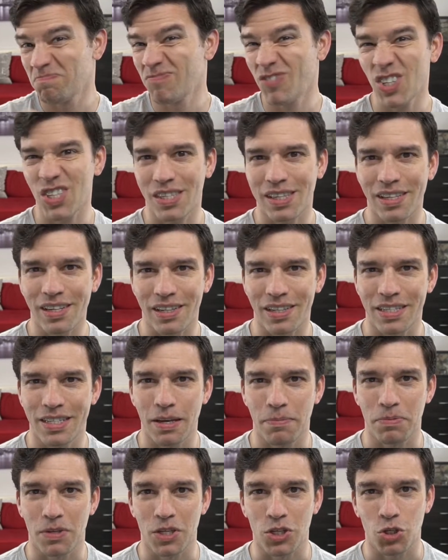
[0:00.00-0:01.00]
just little
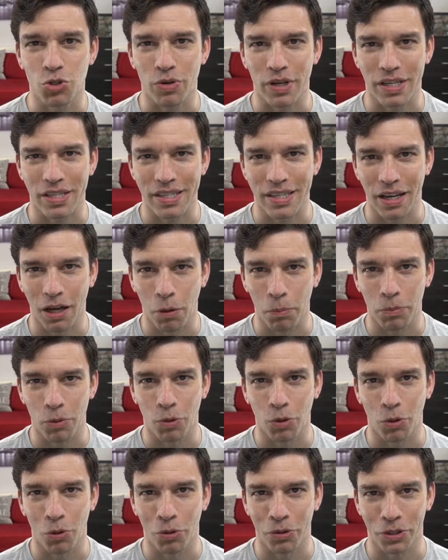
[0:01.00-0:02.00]
tips and tricks to help
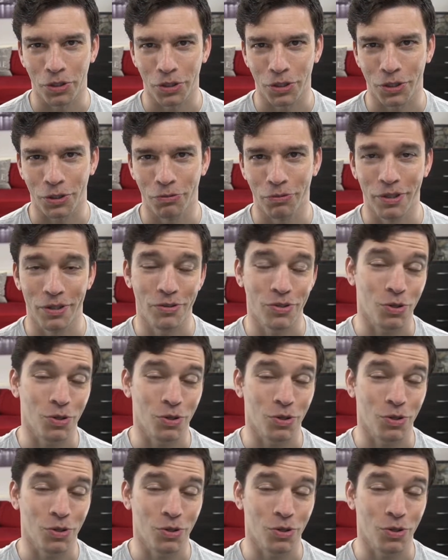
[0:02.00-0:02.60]
you along your career.